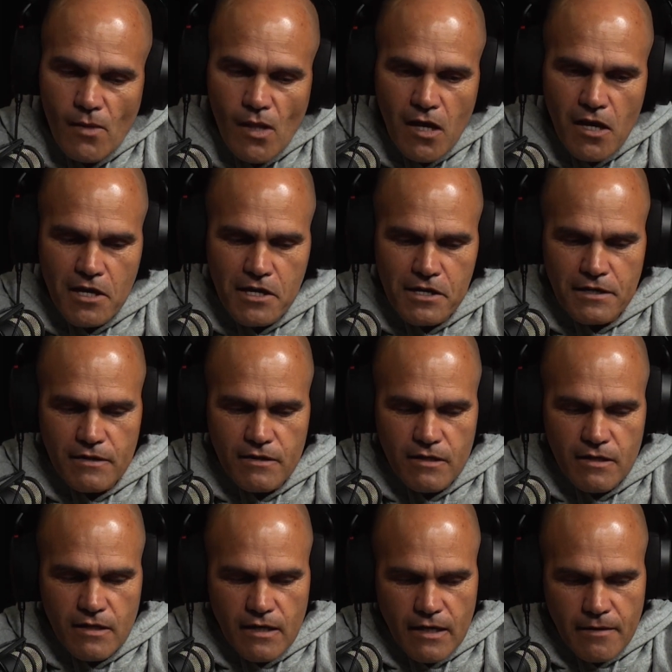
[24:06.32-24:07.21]

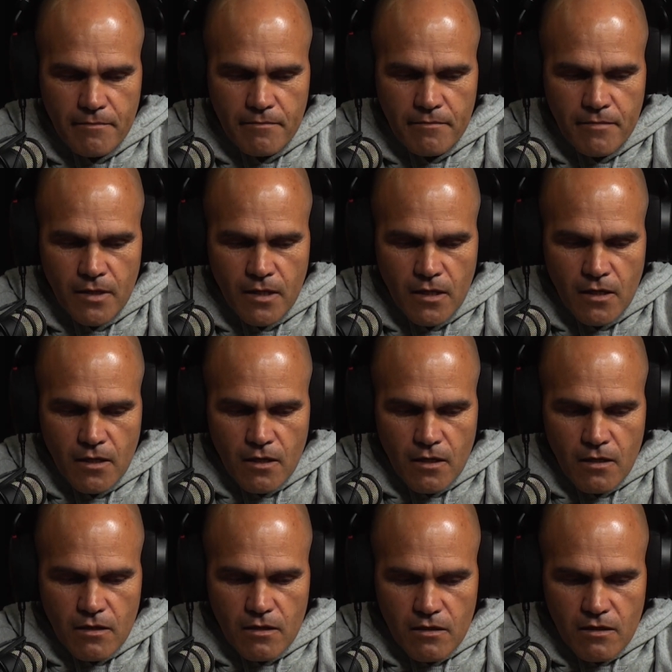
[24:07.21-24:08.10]
and
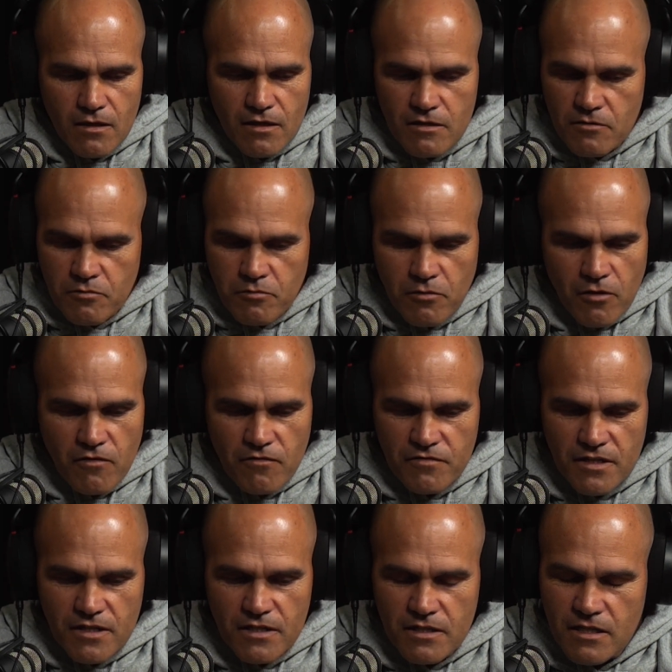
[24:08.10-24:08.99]
in 12
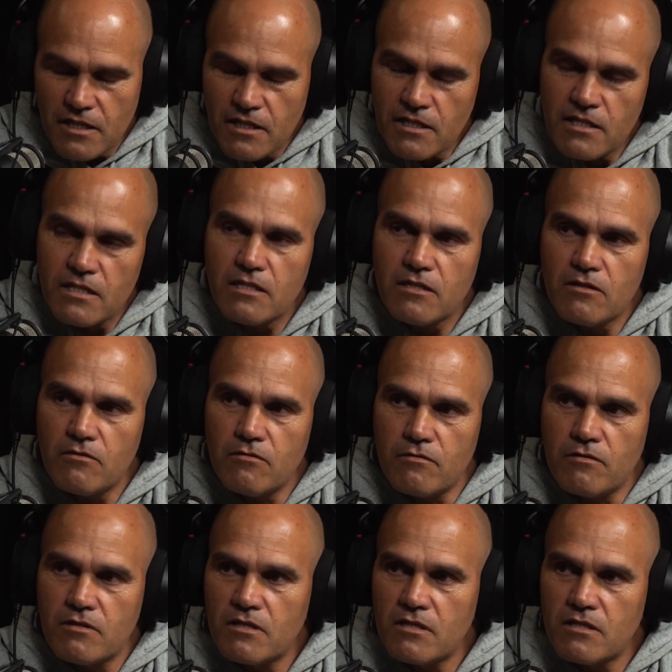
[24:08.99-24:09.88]
years, he
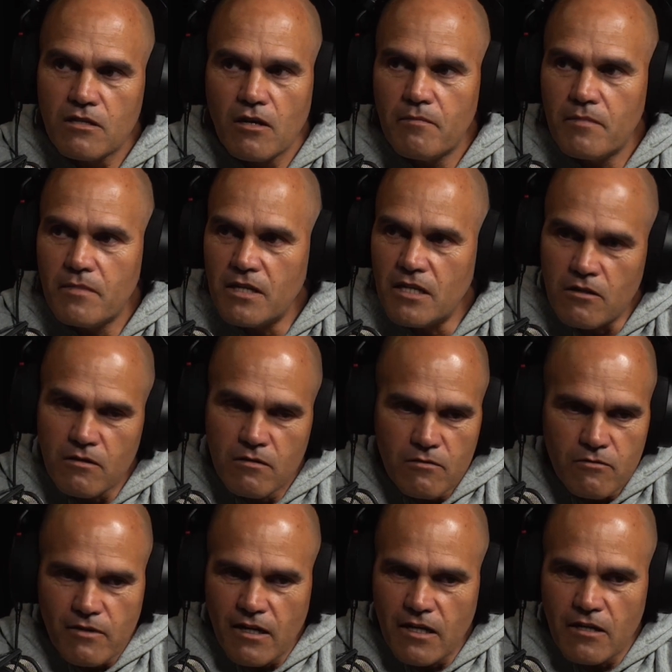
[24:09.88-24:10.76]
instilled so many
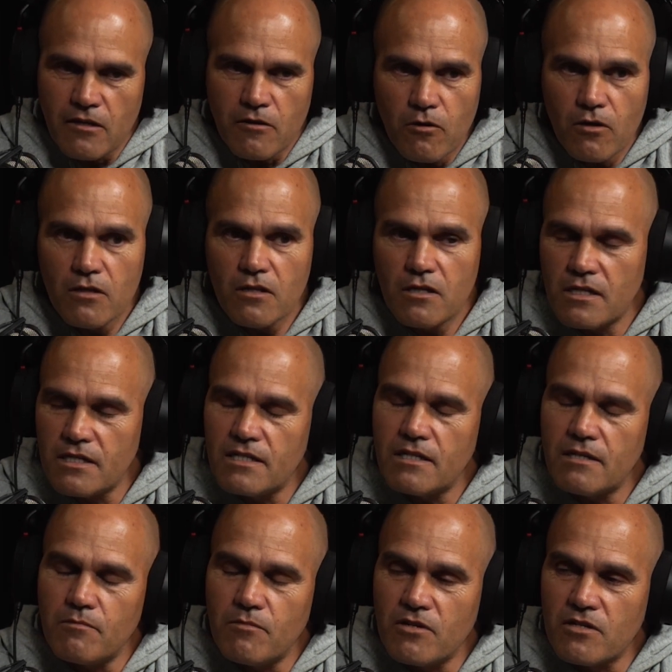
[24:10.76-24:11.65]
great qualities
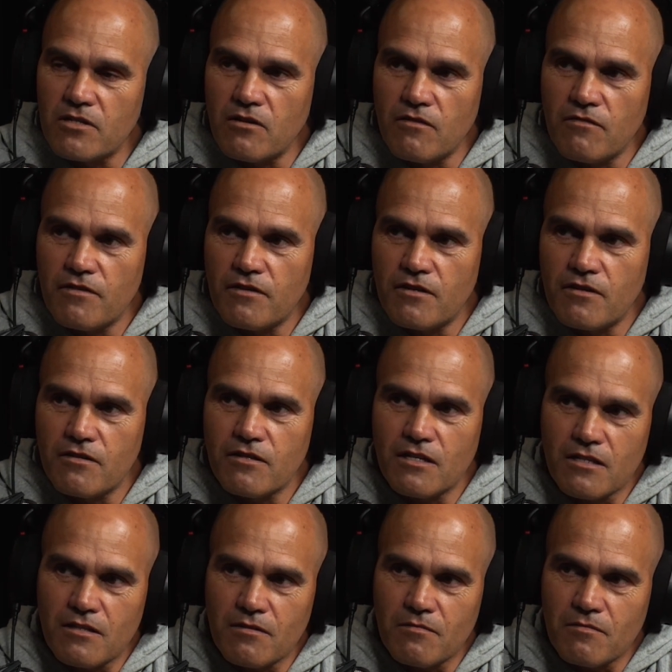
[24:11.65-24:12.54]
in myself, and I
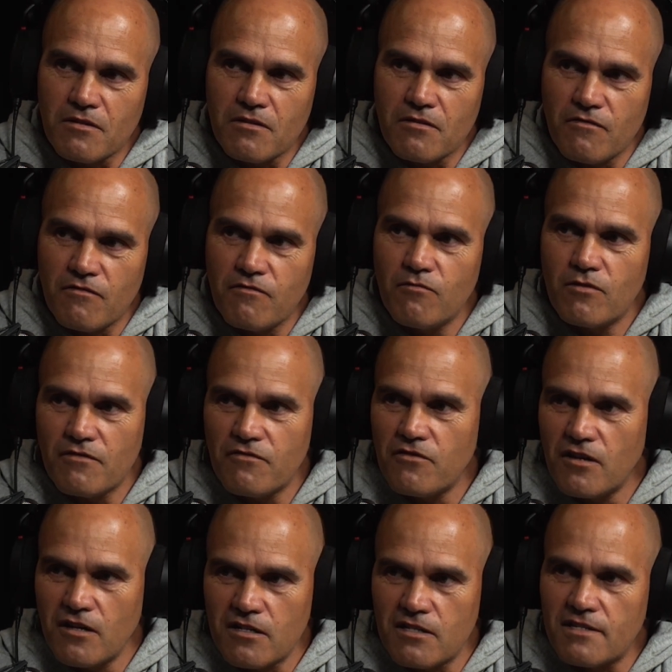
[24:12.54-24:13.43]
think to myself, what if
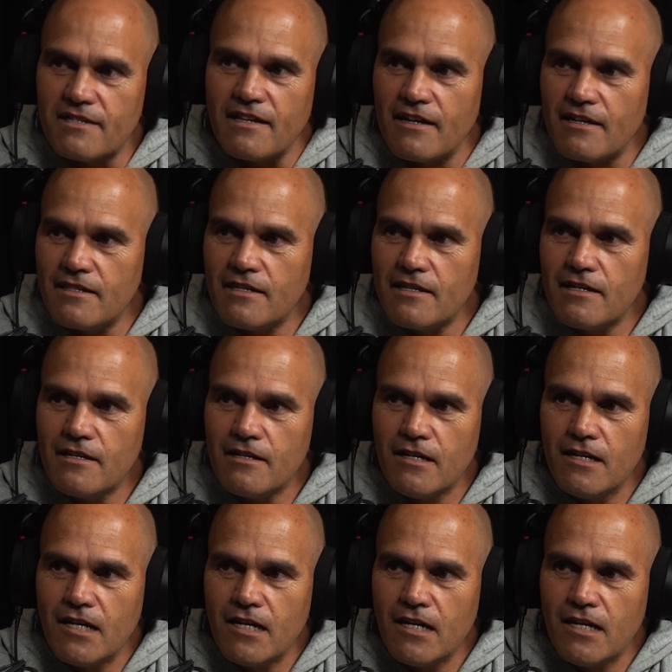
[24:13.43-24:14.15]
I had stayed there?